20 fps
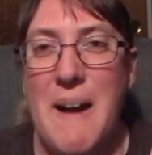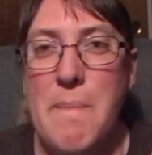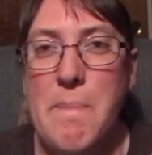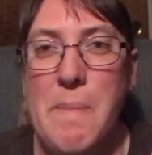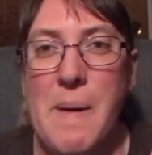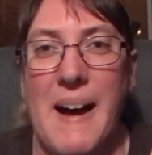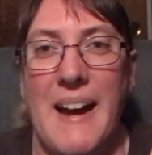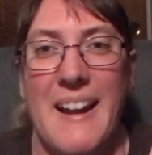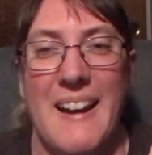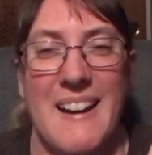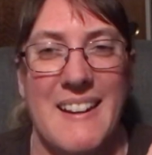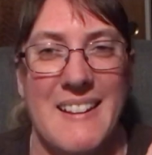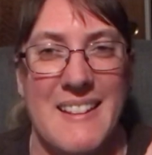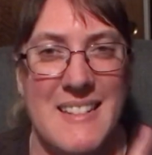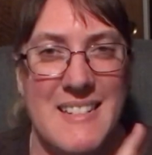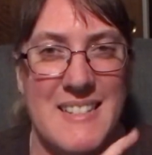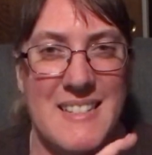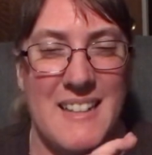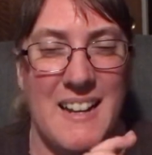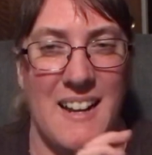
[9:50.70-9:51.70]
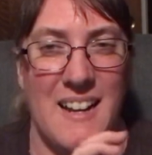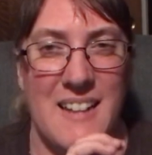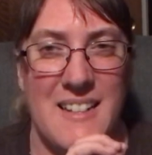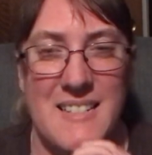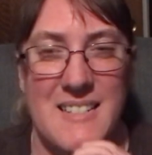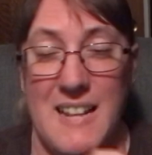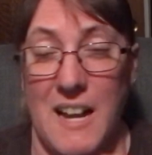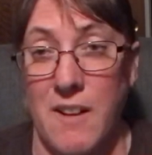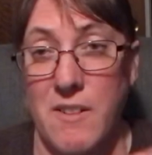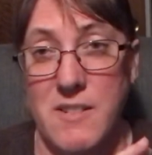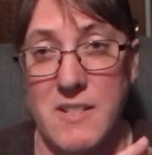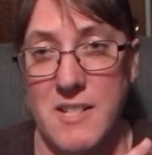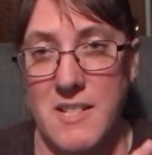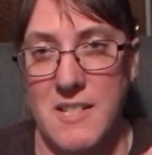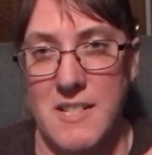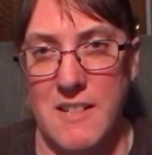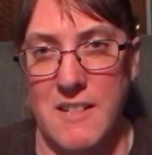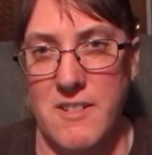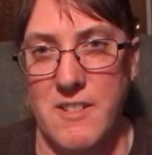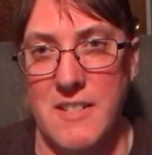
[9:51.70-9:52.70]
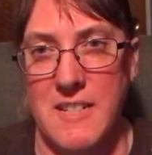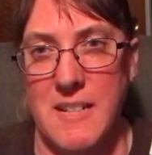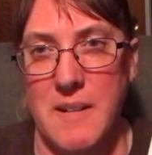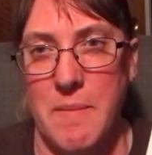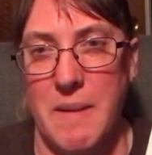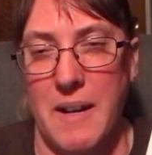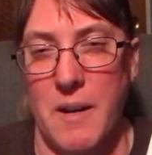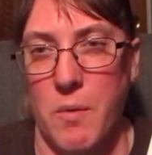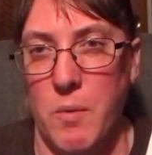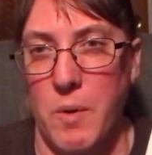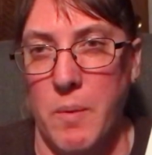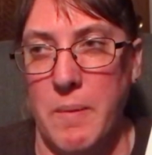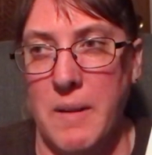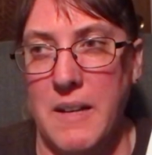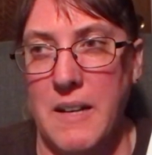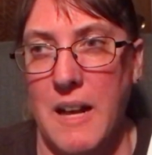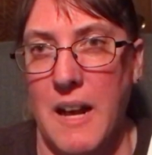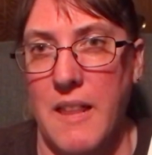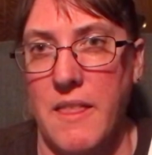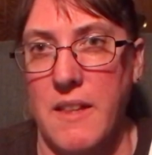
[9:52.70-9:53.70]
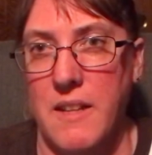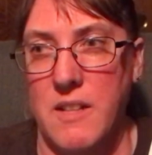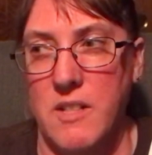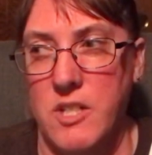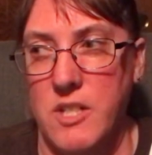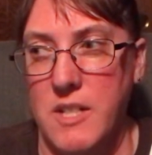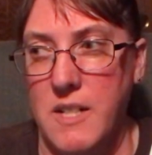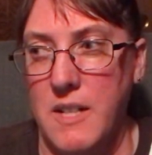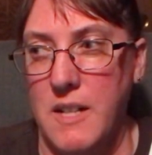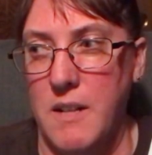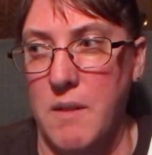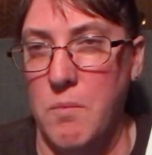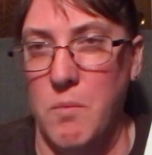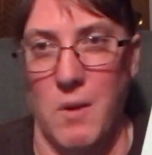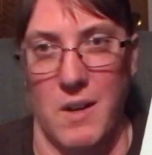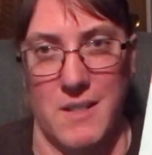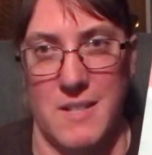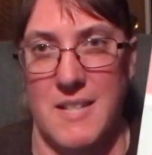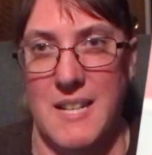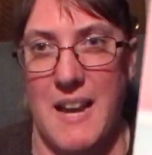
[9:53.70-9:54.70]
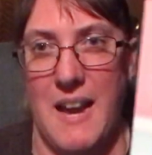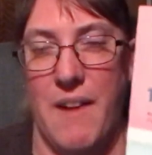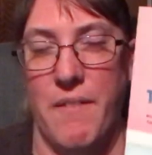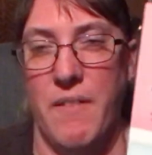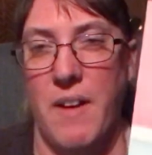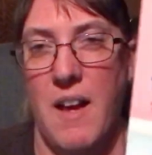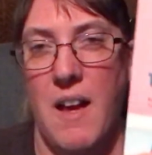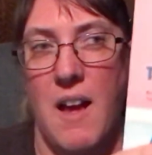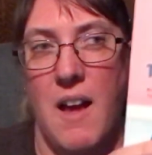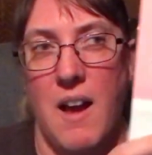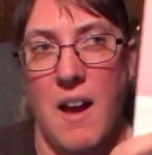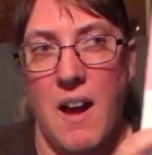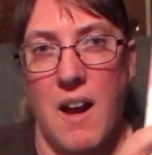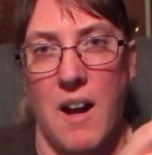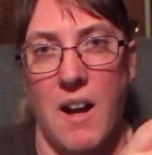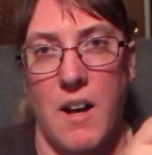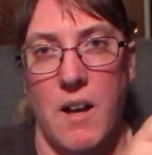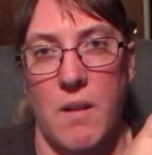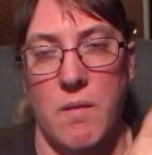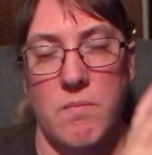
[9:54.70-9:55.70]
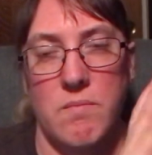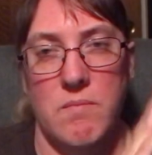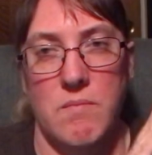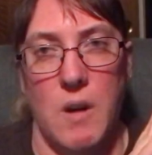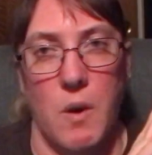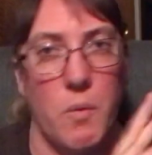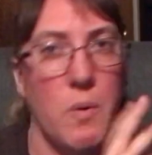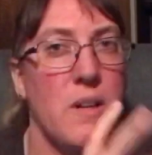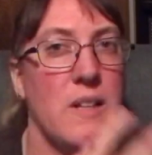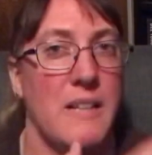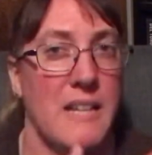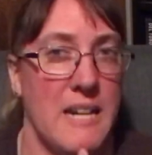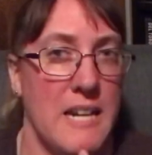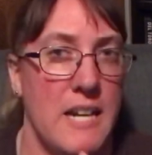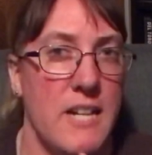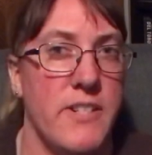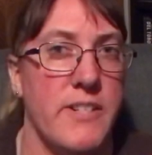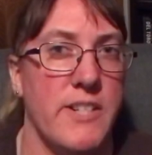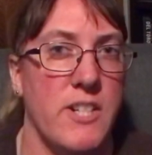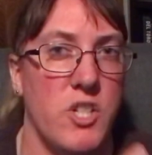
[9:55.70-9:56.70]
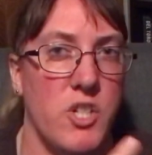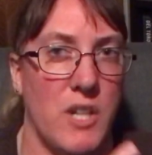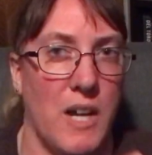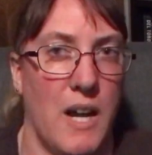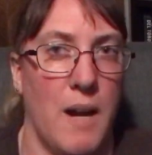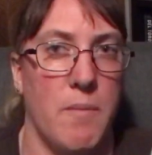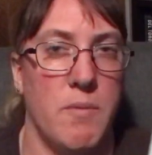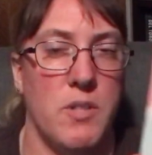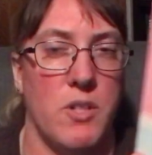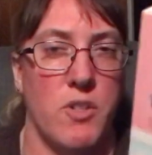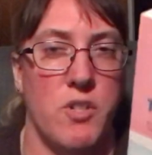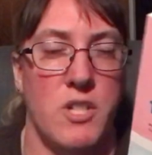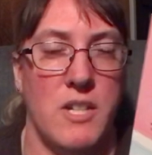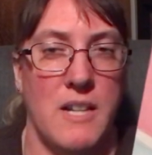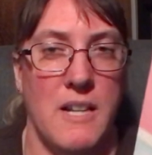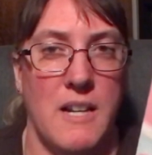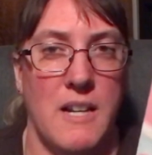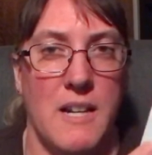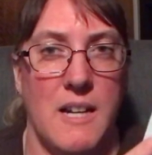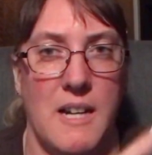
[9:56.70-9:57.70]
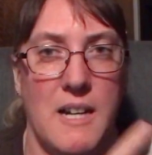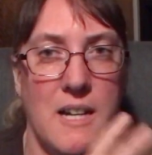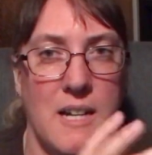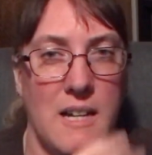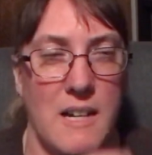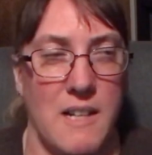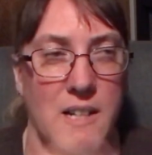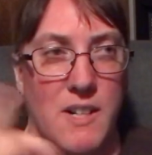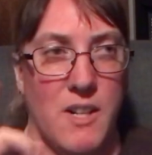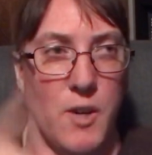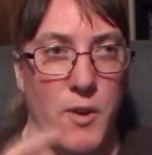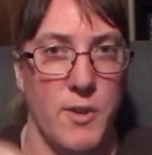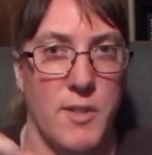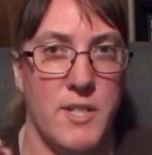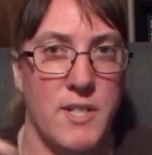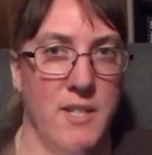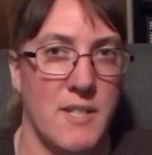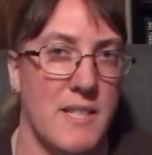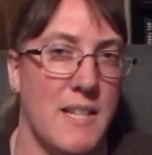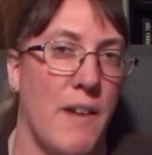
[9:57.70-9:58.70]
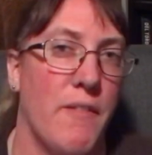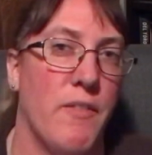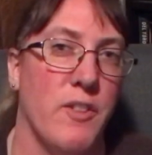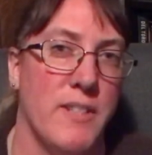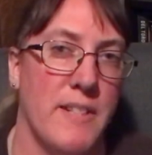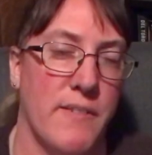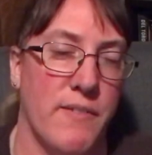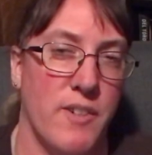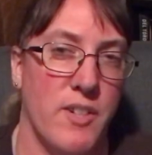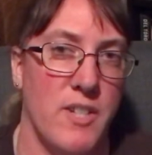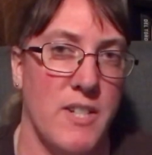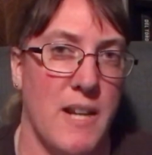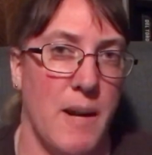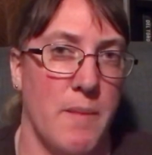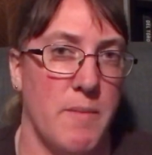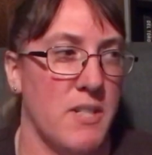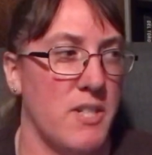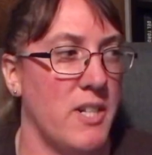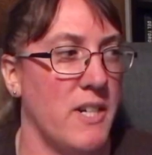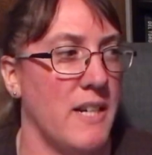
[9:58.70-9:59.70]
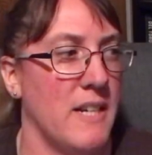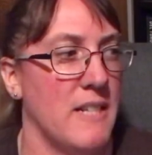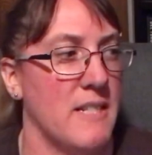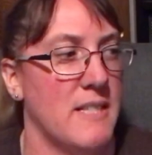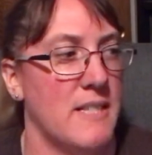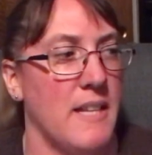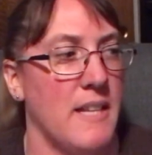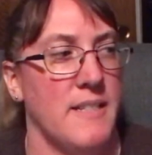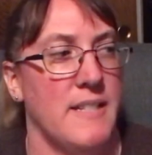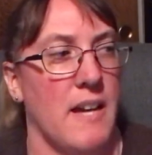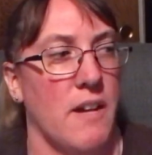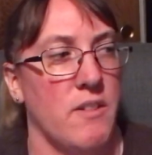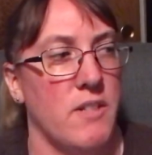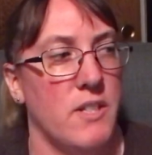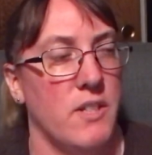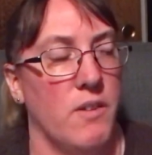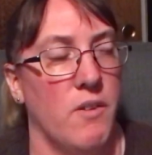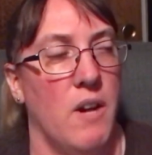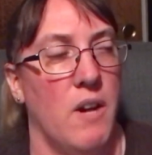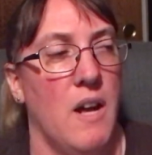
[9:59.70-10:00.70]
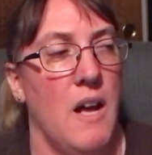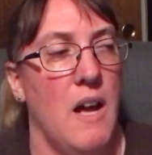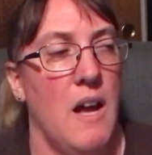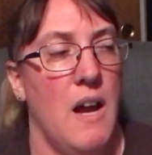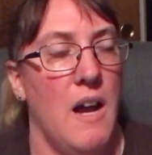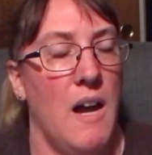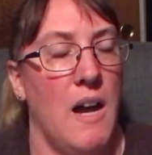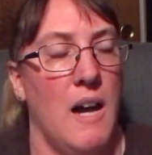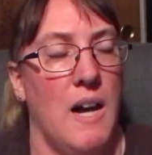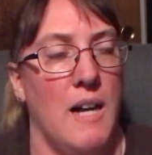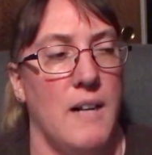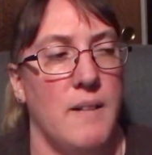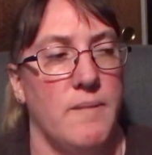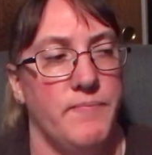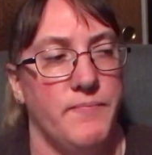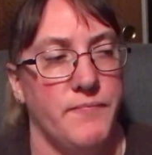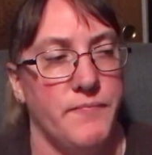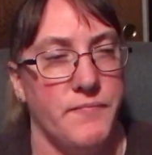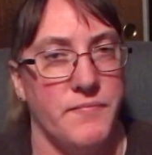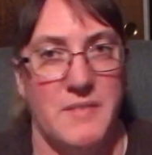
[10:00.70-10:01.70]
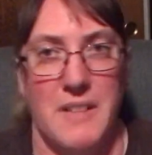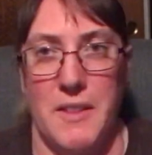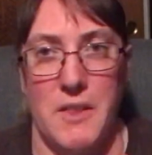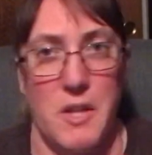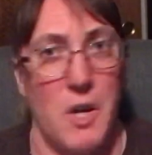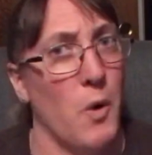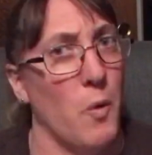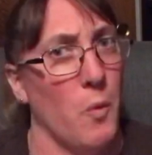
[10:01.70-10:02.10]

But this sounds just interesting about a woman. I think she wants to have a really easy job, so she goes to several different jobs that she gets sent out to. And they're